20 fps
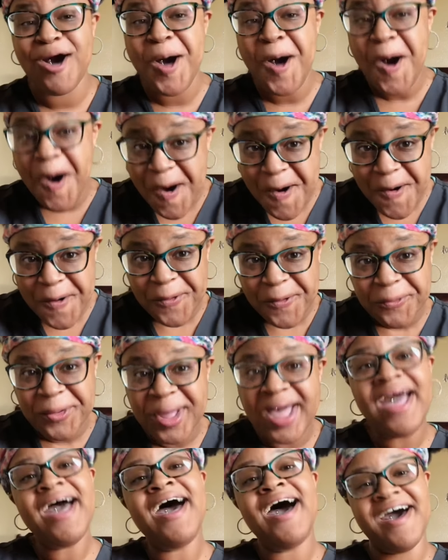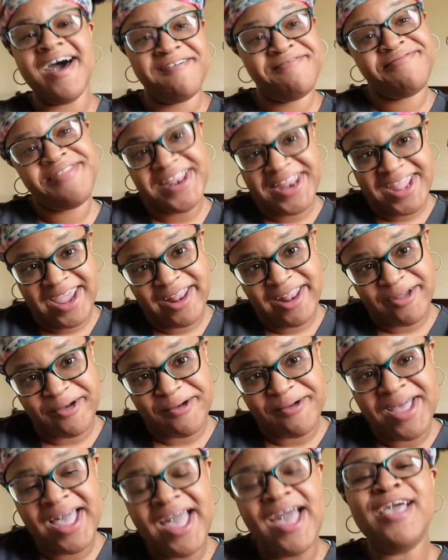hole of the needle.
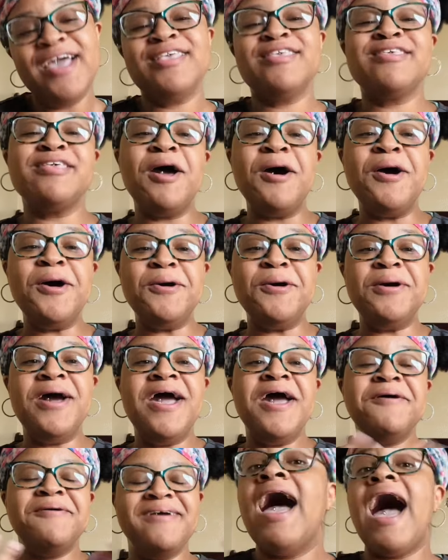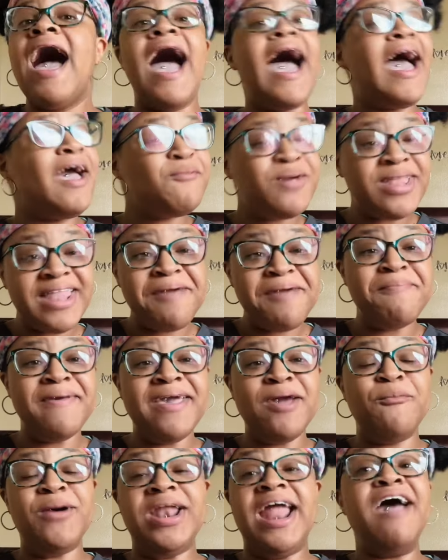So I will
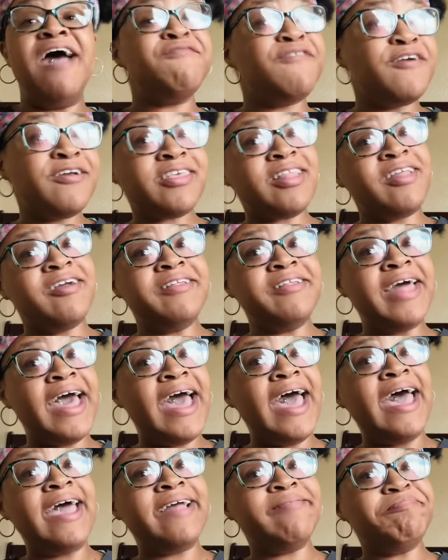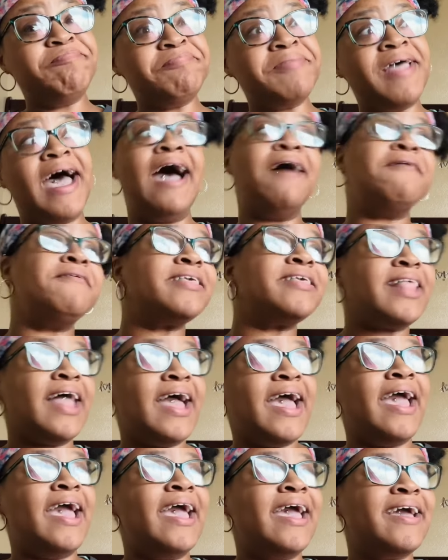admit, when I first learned that, I was
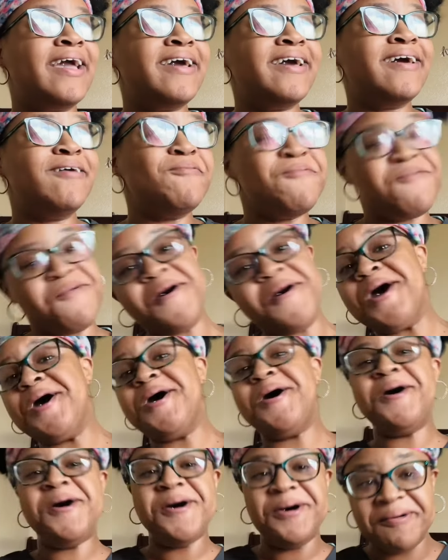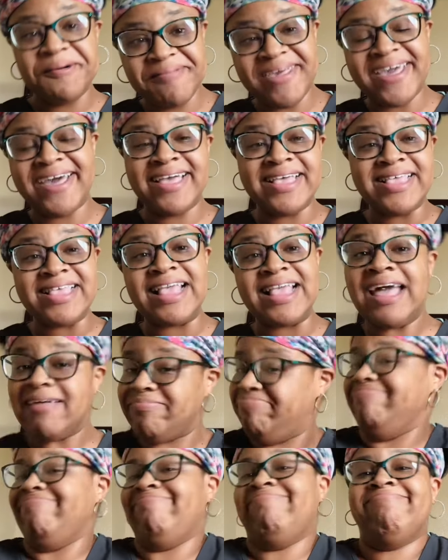like, whoa, because
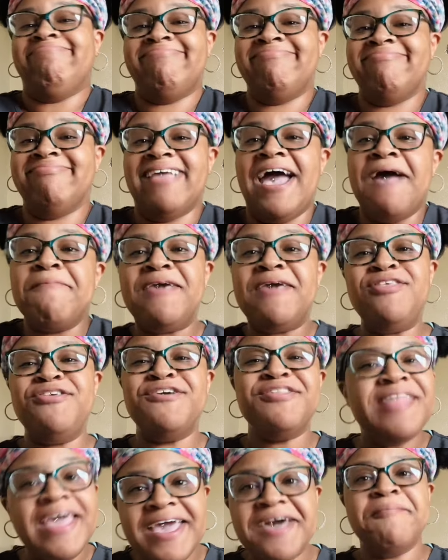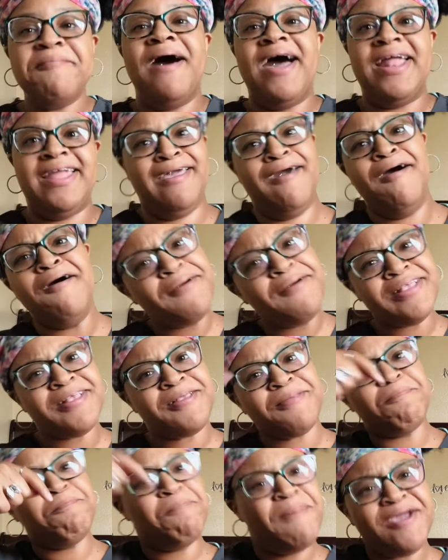I mean, you think about it. Oh, it's
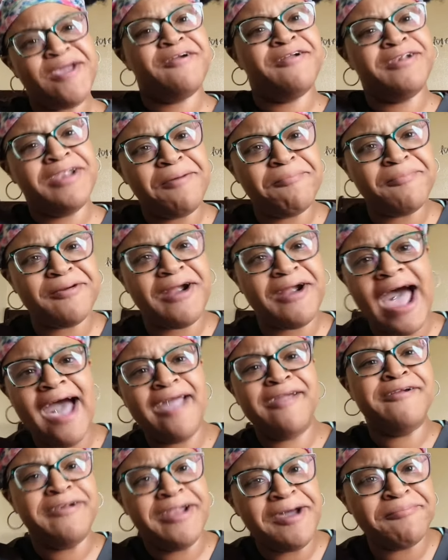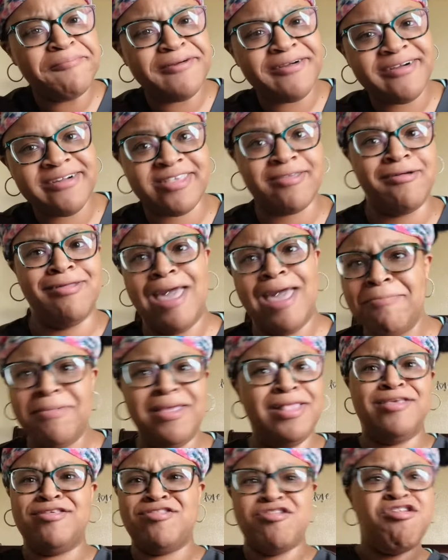bigger number, higher number. So that
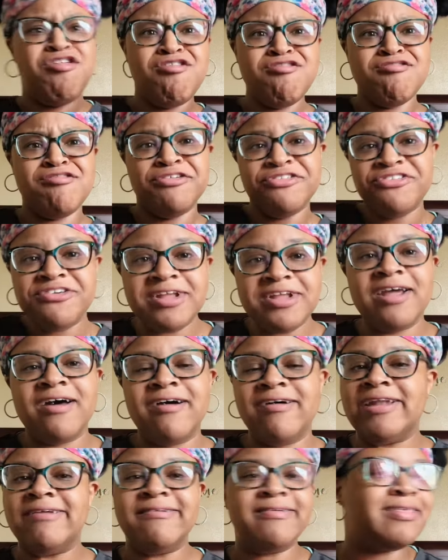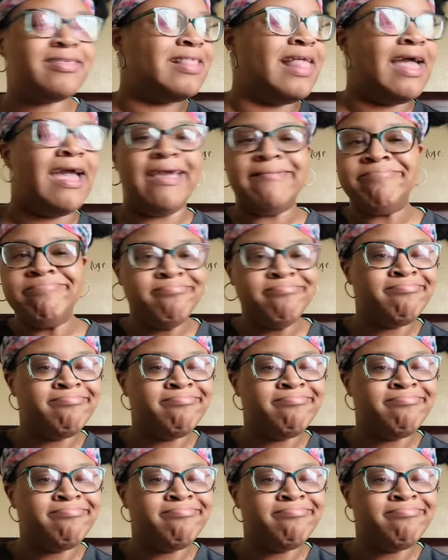means it's huge, you know, and it's like,